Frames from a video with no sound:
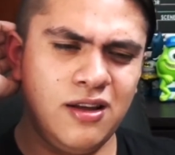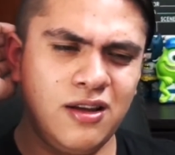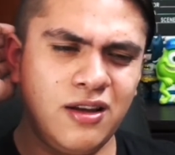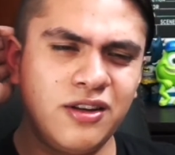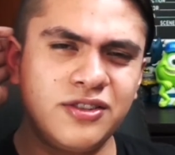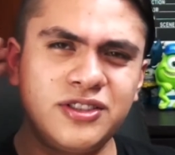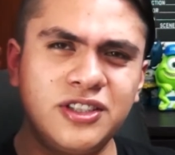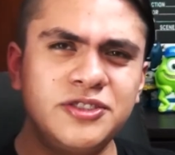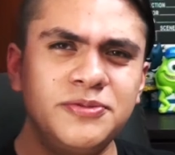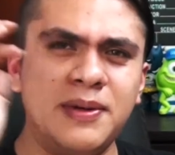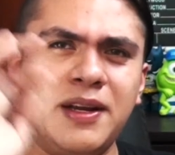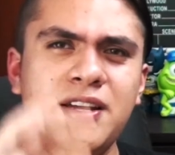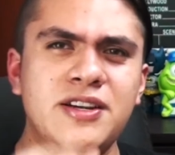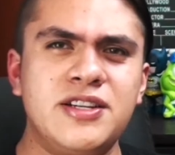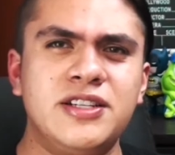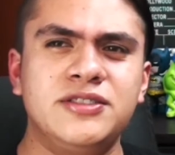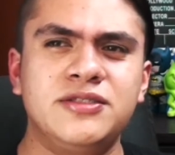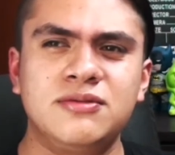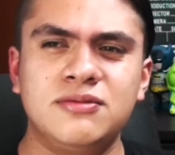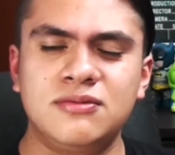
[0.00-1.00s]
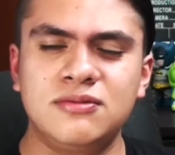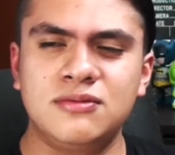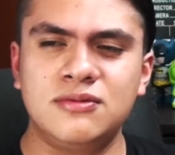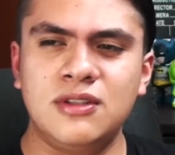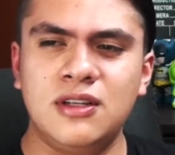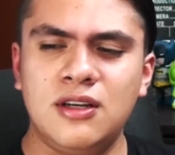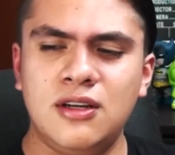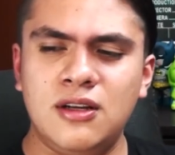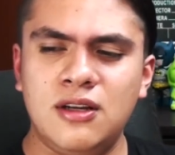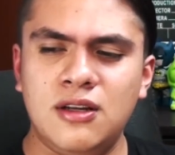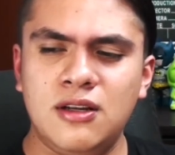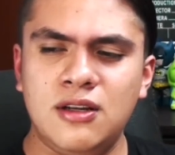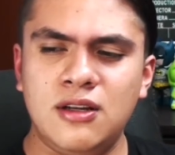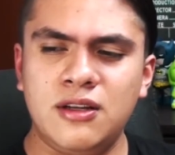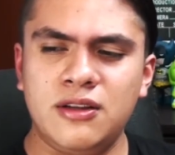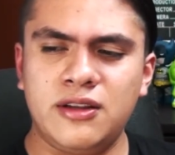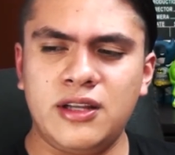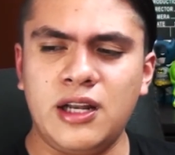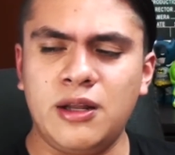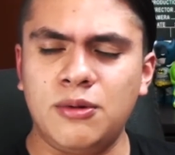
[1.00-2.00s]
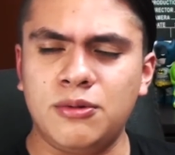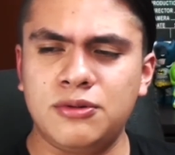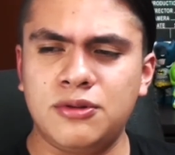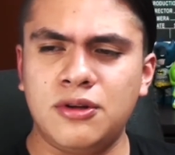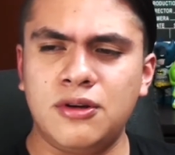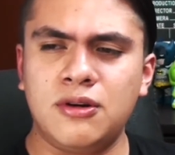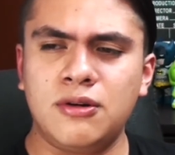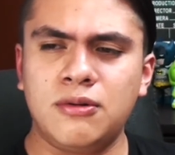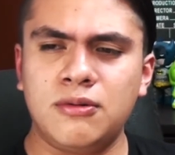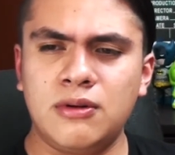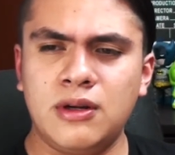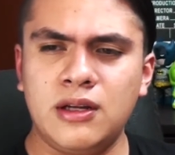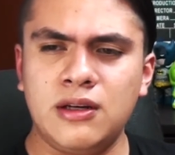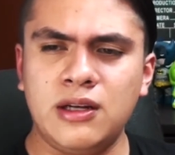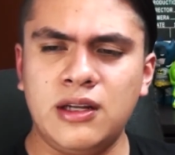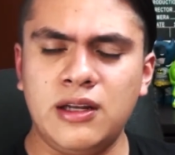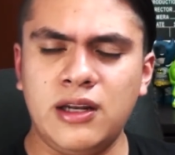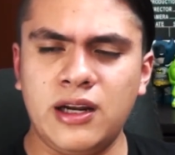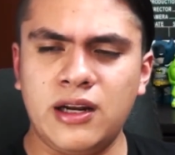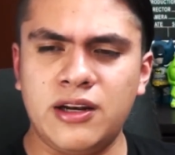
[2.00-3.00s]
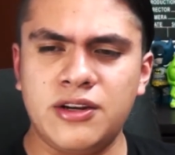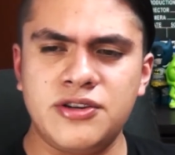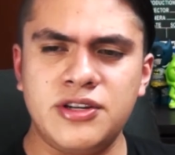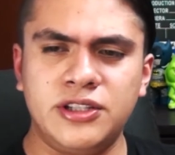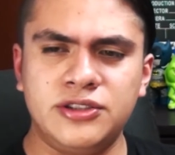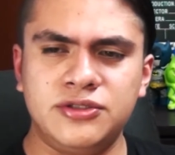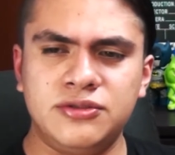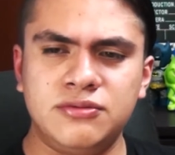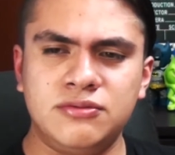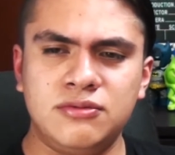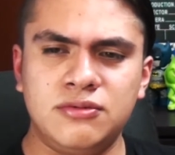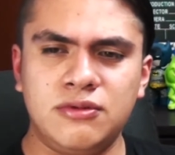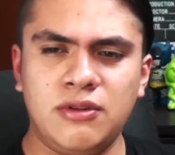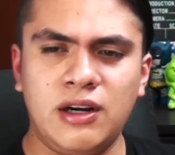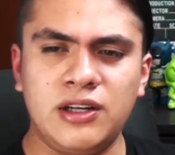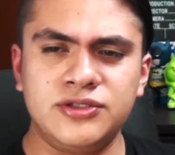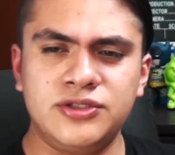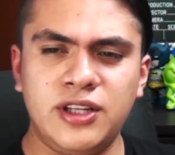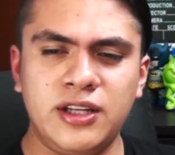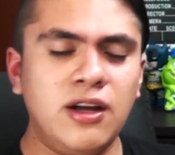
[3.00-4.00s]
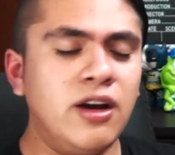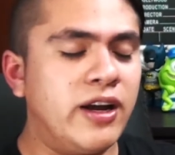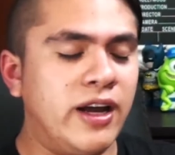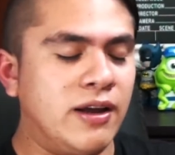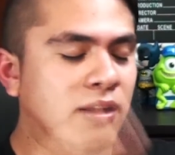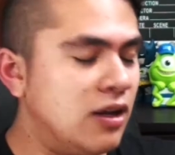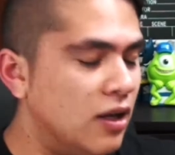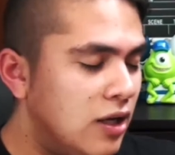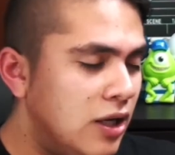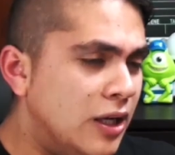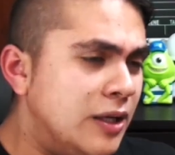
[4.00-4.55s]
Because in Spanish is traductor and in English is translate. Okay,